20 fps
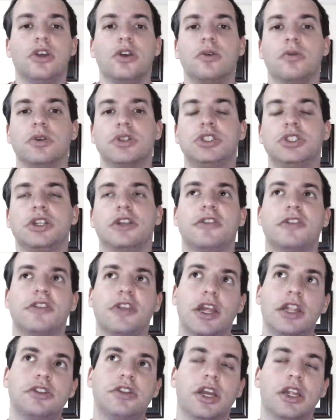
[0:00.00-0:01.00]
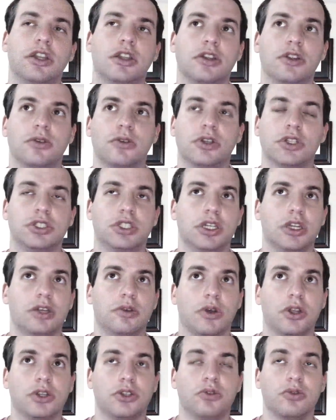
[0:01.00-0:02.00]
what she instead tried to do, because she didn't
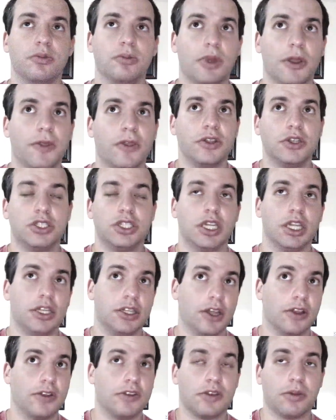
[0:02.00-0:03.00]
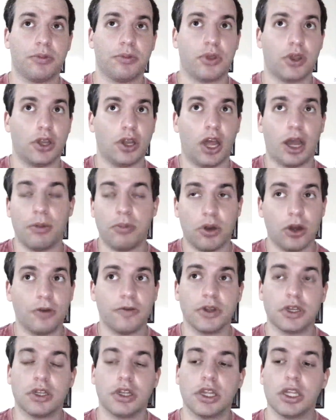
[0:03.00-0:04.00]
want to admit she had done something not
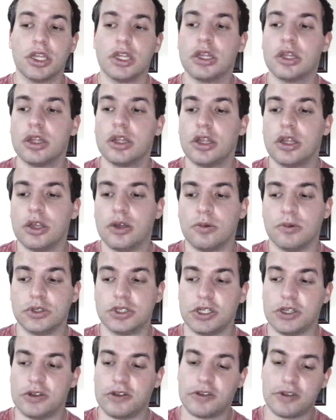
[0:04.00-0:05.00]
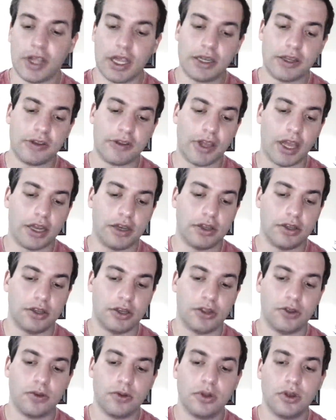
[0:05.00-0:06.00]
perfectly, what she instead decided to
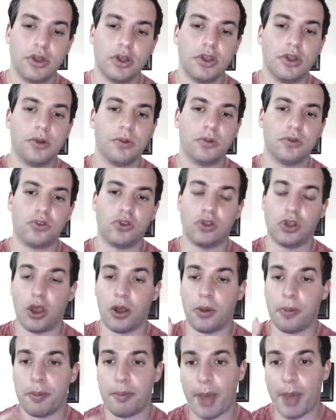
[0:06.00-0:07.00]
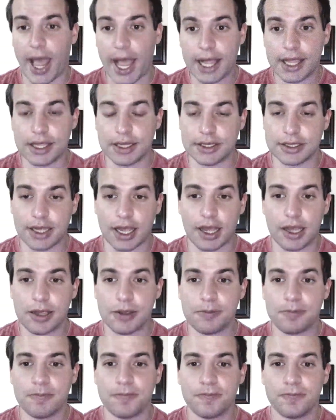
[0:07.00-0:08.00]
do was to go back in
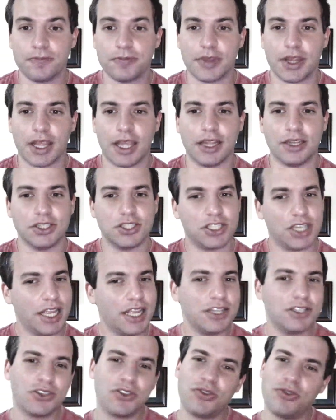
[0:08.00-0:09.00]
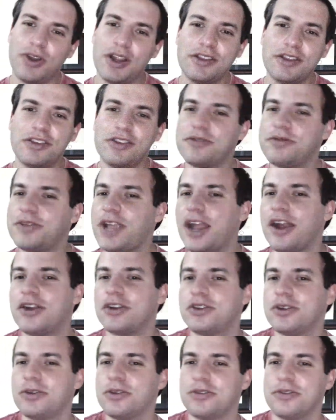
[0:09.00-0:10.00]
time and change the races of
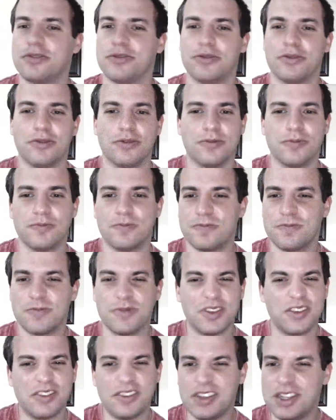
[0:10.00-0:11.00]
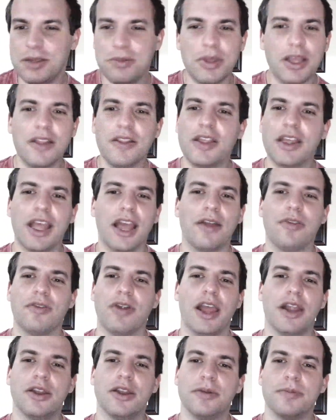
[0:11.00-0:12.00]
characters seemingly at
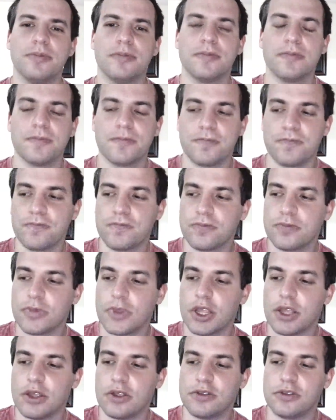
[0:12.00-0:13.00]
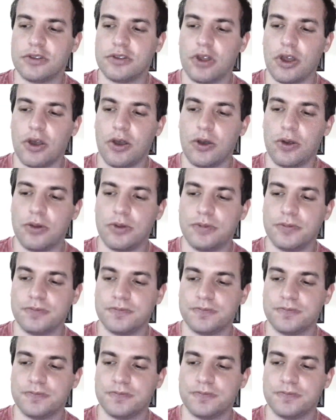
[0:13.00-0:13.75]
random. So